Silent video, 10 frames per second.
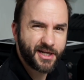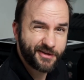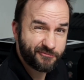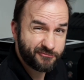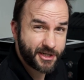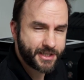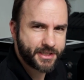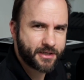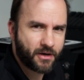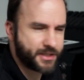It's really
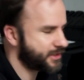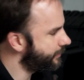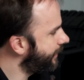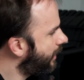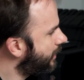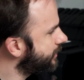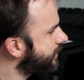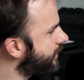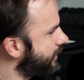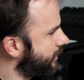starting to
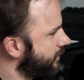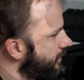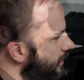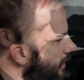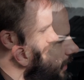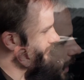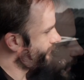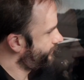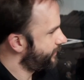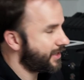enhance things.
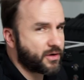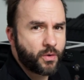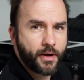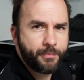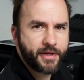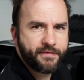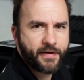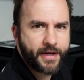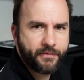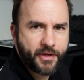Now I'm quite a big
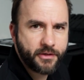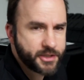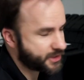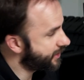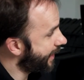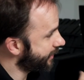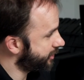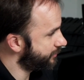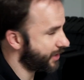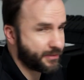fan of using
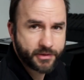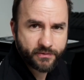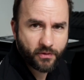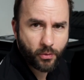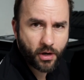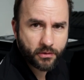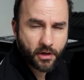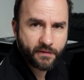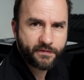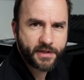textured papers for
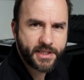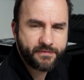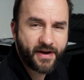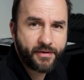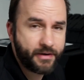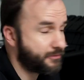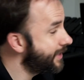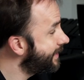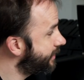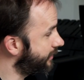wildlife for this very
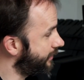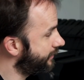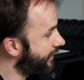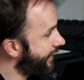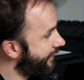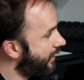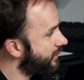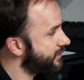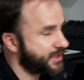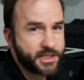reason, that it
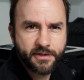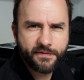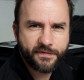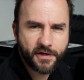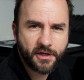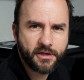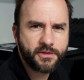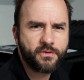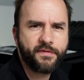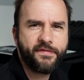enhances the
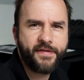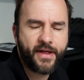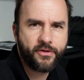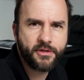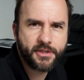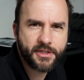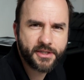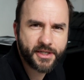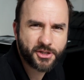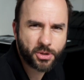furs or the feathers
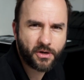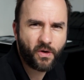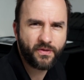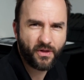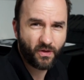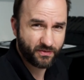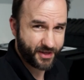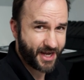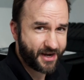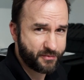etc on, on
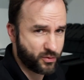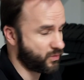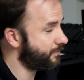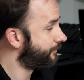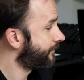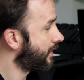the animal.